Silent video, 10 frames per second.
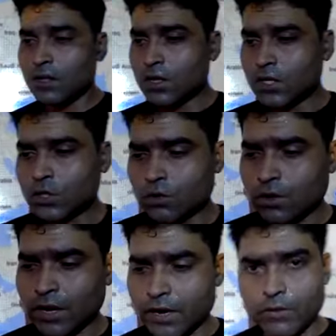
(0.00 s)
So
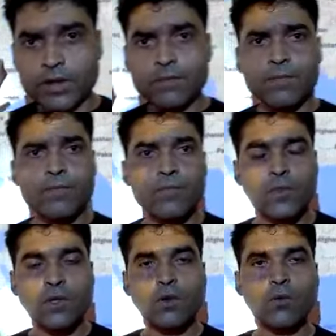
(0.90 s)
anyway,
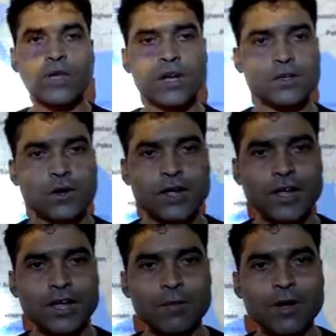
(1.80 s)
we are talking
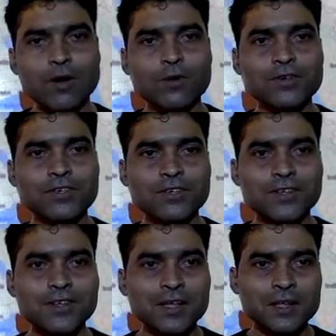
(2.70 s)
about
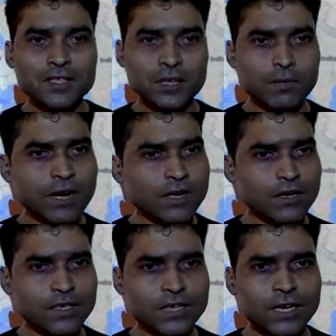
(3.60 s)
Gibraltar
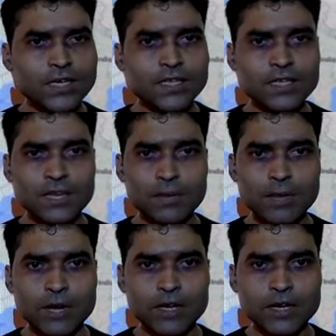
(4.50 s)
Strait, then
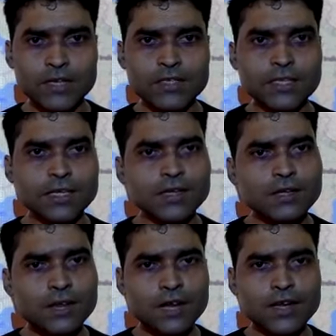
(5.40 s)
Mediterranean Sea,
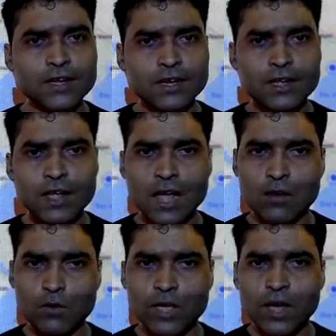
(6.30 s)
right? And
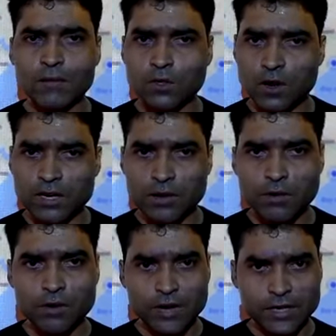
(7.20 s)
we have talked about
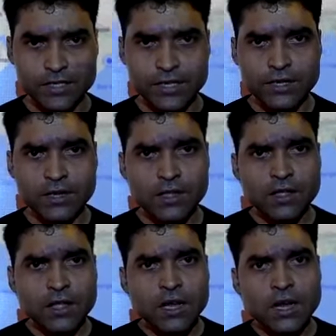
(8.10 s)
Red Sea.
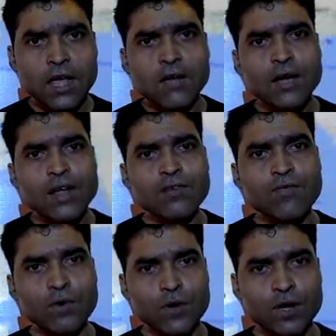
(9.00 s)
Now I'll
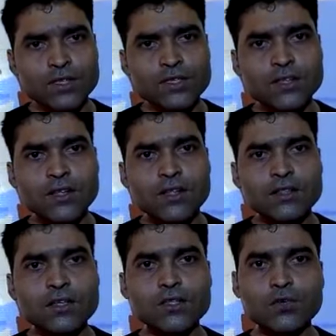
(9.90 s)
focus the
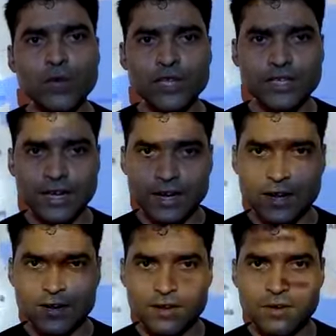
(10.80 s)
Suez Canal.
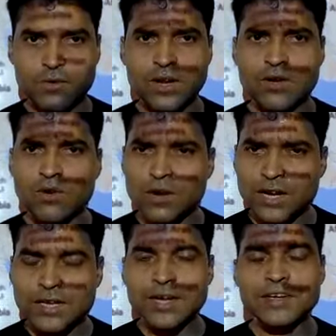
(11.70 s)
We'll go
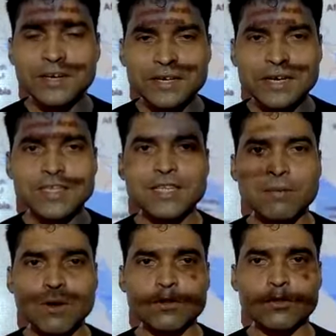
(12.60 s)
little details
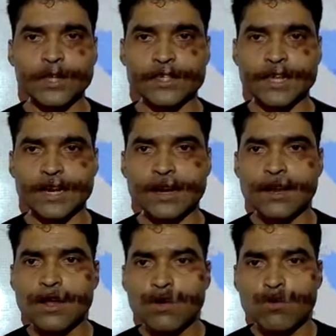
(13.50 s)
about Suez Canal.
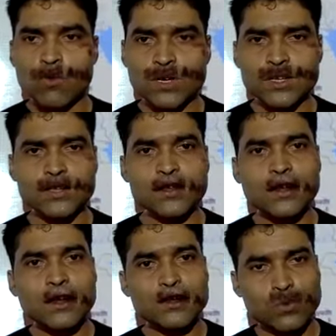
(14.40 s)
What is
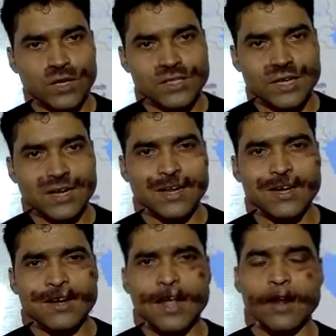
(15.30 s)
Suez
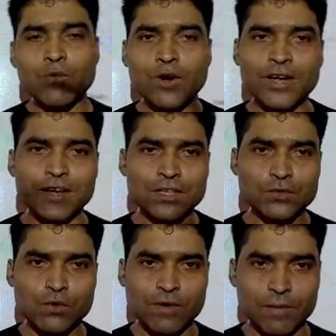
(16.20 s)
Canal and why it is
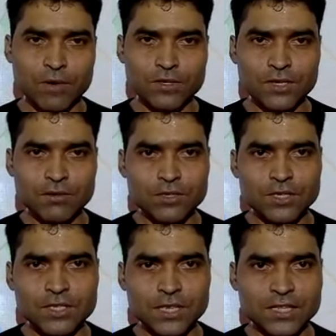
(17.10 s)
so famous? You just
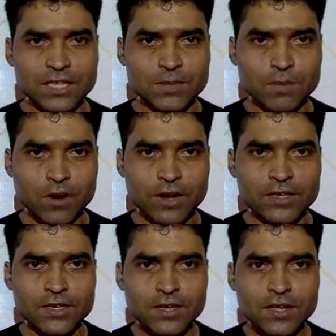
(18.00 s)
see this
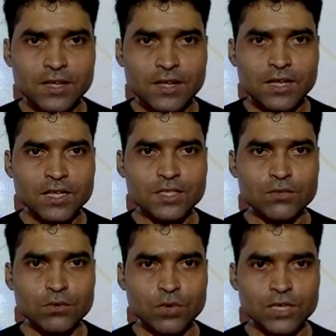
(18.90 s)
point is
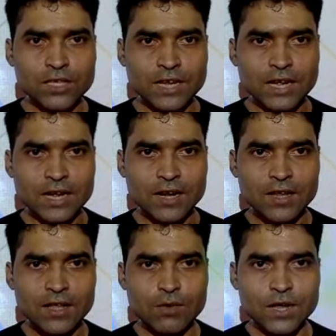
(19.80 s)
Suez Canal.
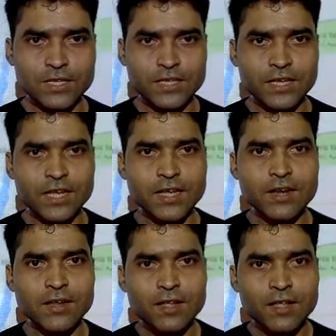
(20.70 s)
You can see
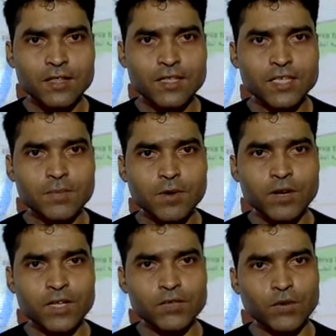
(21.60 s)
here, this point
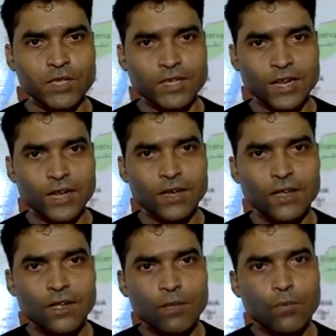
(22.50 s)
is Suez Canal.
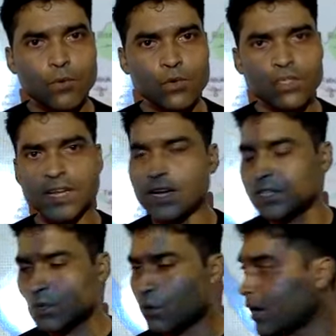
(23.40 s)
Port Said is
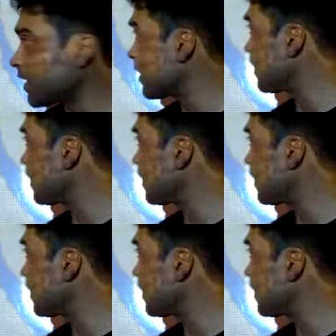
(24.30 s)
located